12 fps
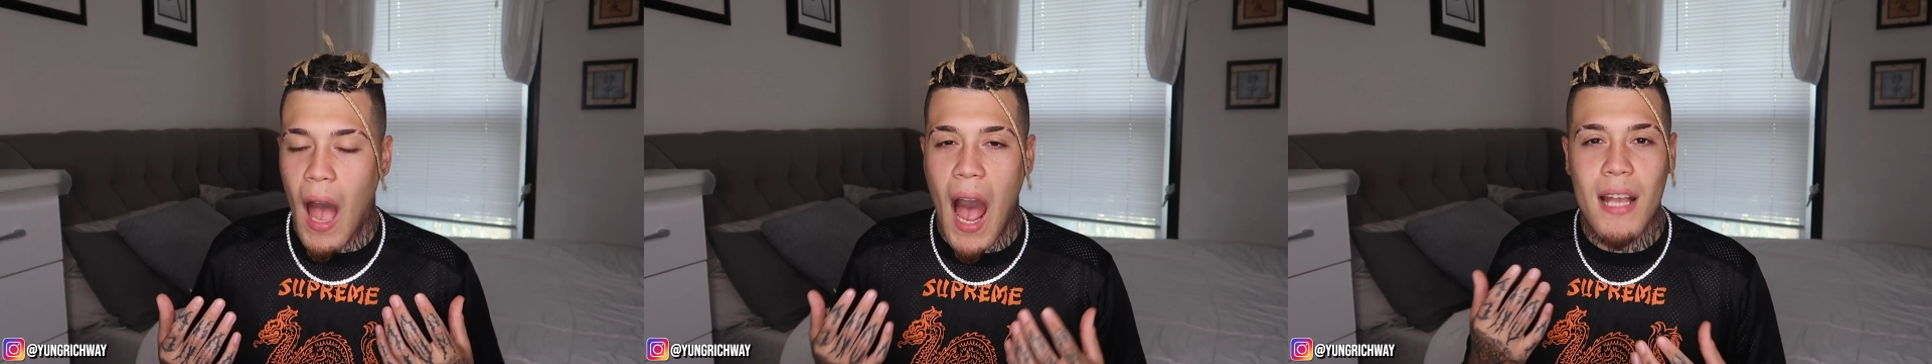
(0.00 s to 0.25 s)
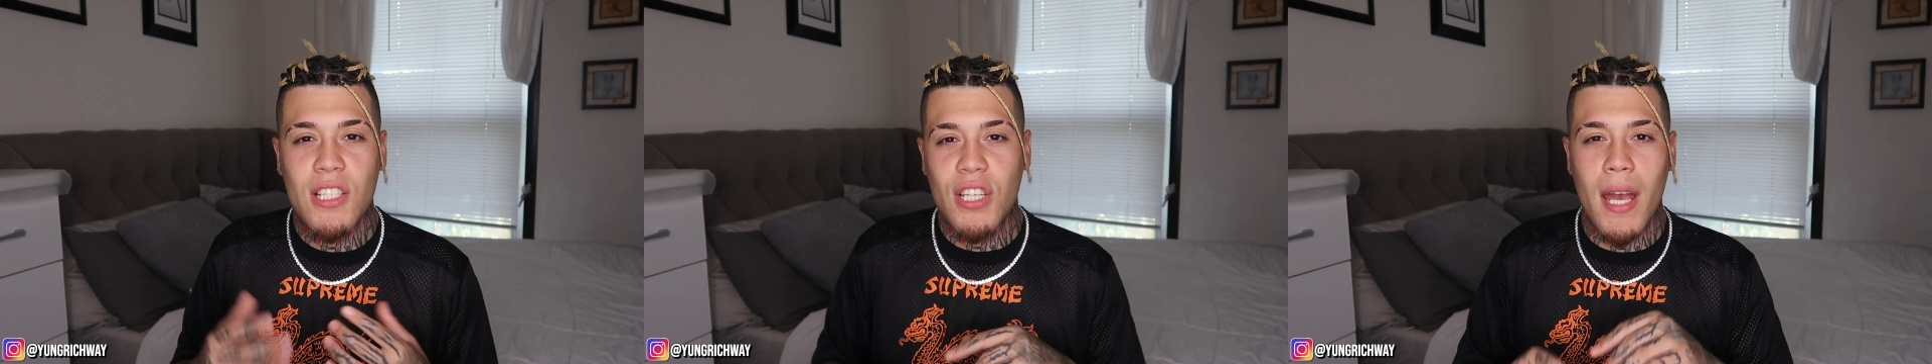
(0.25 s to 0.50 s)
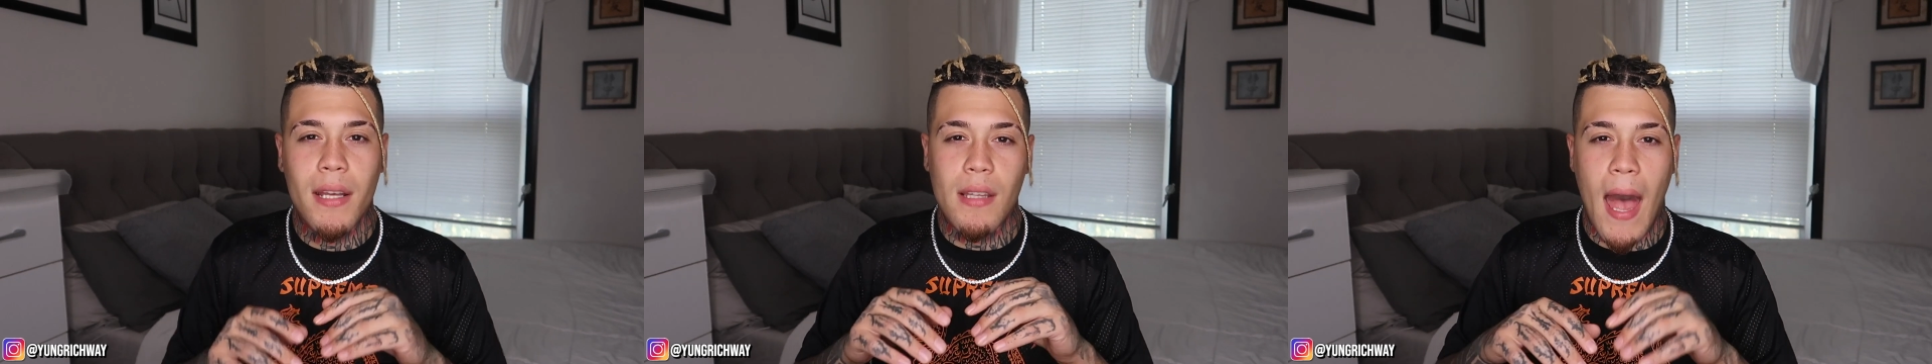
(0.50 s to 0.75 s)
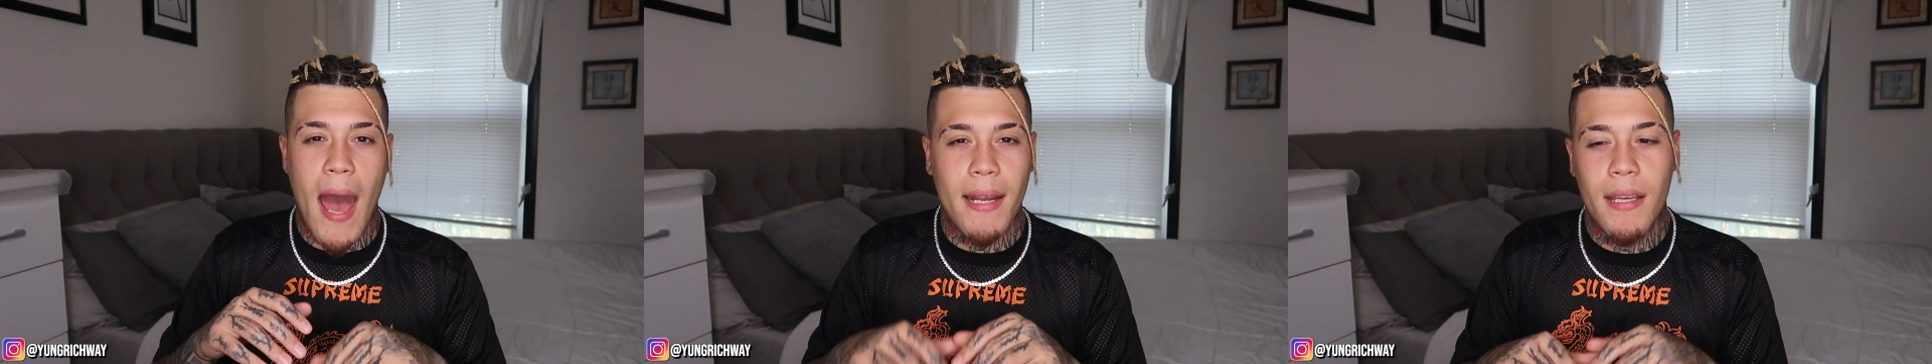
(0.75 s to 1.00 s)
I
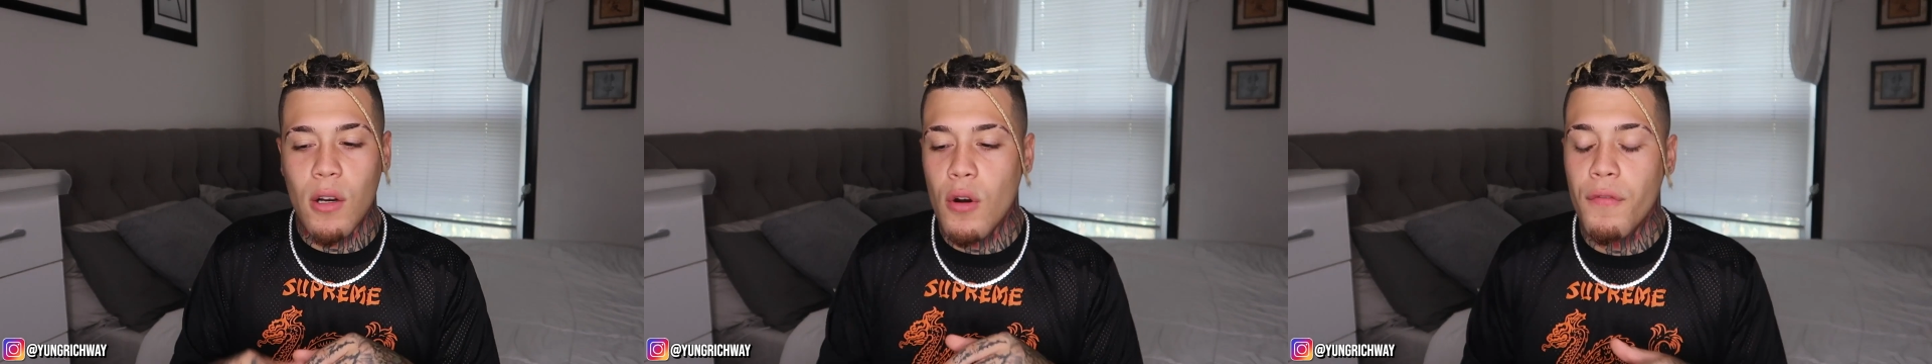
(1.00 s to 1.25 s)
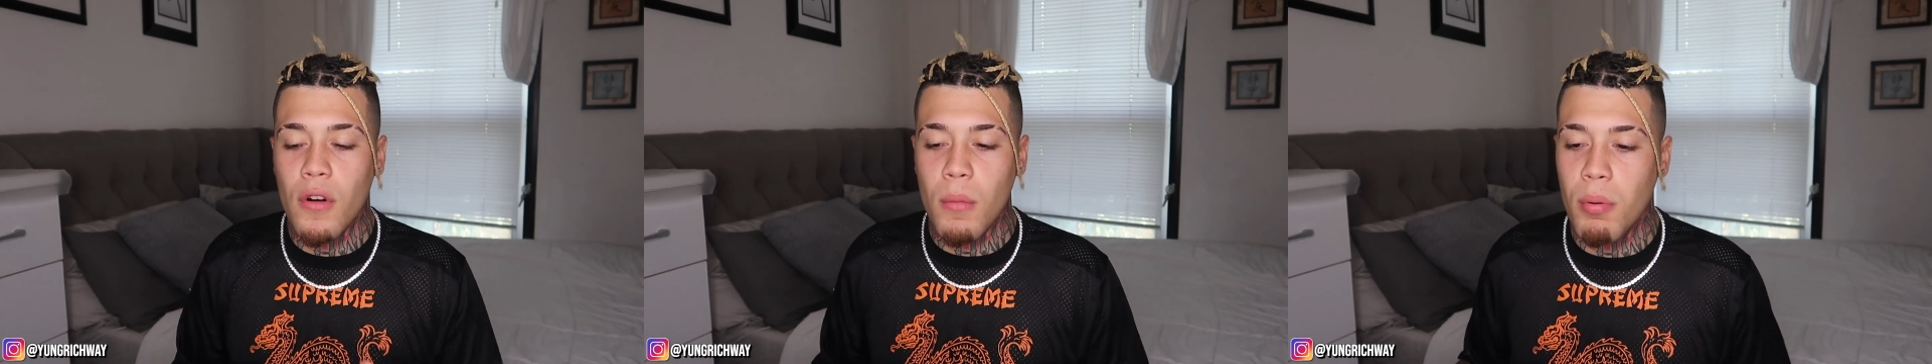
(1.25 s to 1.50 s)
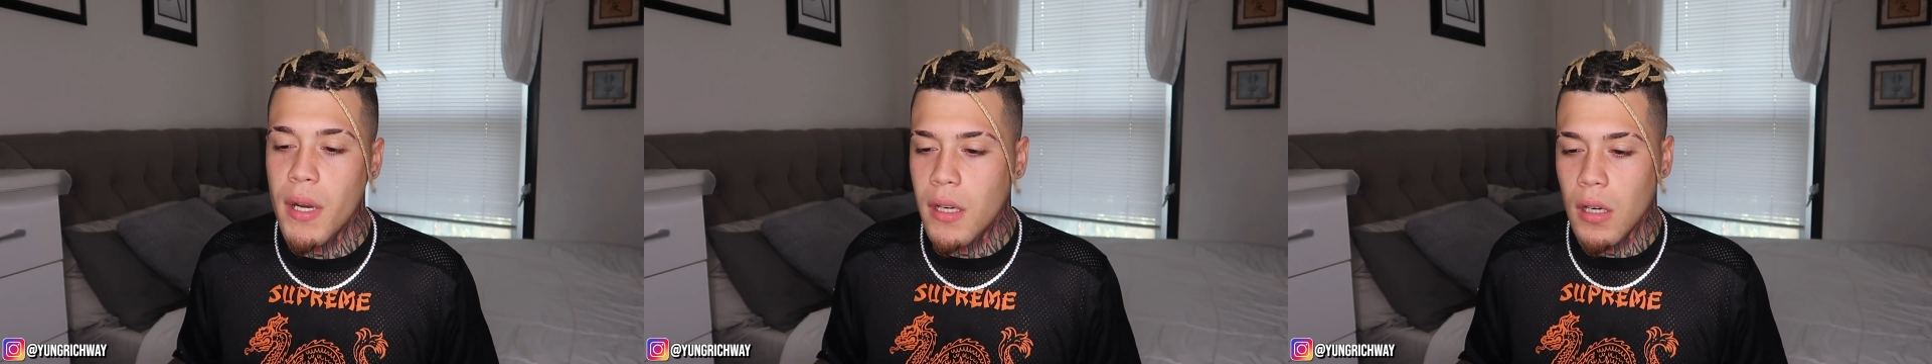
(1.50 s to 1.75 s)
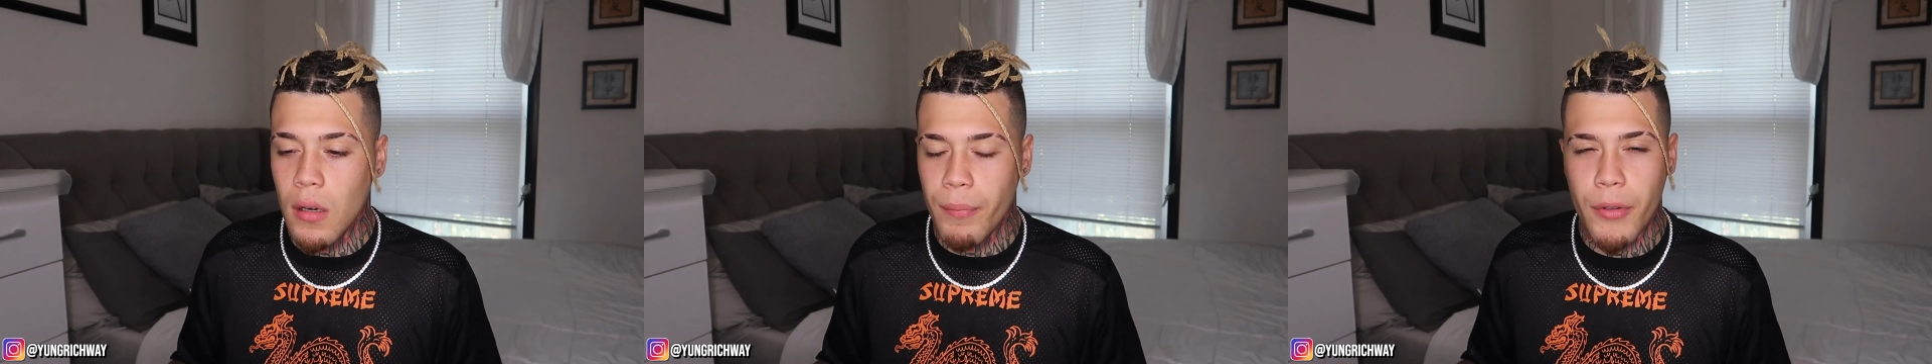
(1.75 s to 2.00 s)
checked how to get over a
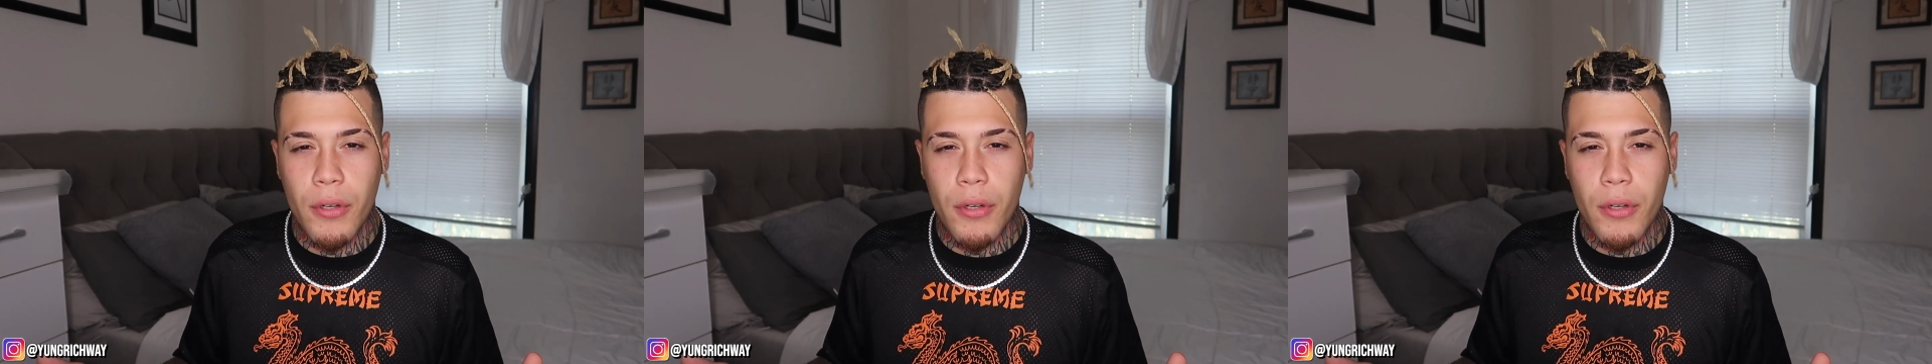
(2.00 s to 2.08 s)
breakup,